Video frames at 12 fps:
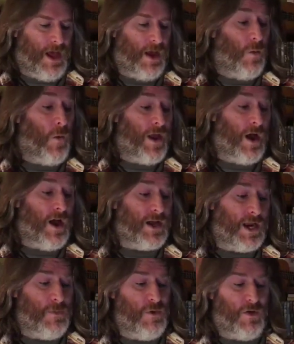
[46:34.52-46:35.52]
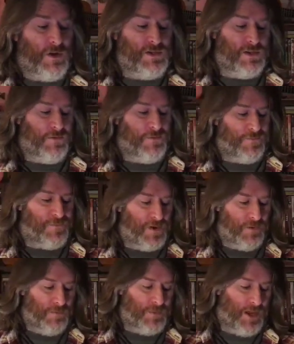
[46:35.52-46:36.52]
We are going to move on to the
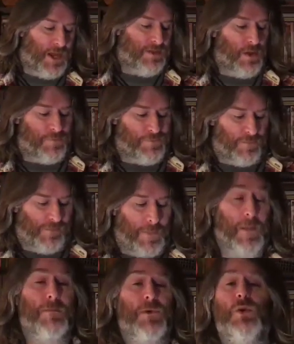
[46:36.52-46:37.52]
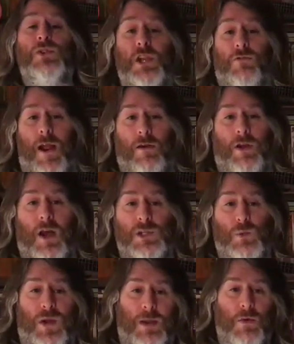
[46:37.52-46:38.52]
film, not the film round, the music round, guys.
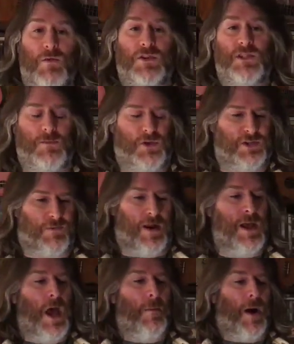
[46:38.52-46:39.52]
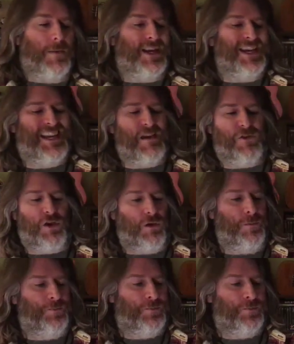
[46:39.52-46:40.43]
We're going to move on to the music round, but I'm going to give you